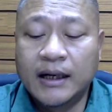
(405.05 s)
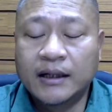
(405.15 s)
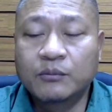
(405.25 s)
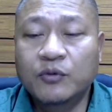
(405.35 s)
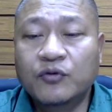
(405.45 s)

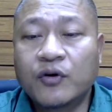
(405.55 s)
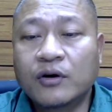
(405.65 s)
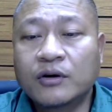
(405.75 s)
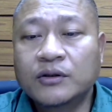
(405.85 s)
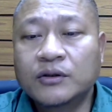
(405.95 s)
and move
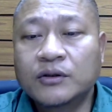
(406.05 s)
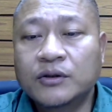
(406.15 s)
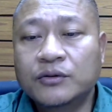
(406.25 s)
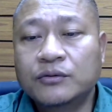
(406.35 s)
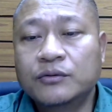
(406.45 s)
on
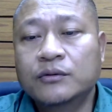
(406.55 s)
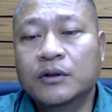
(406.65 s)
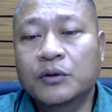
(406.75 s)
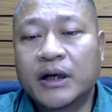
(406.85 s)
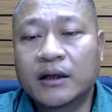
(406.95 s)
to
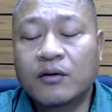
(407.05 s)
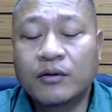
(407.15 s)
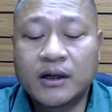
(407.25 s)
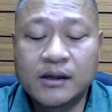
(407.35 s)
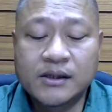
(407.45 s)
looking at the
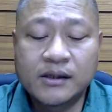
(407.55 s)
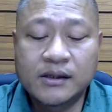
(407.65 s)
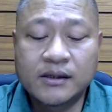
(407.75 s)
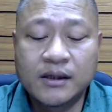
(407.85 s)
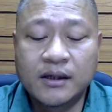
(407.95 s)
horticultural,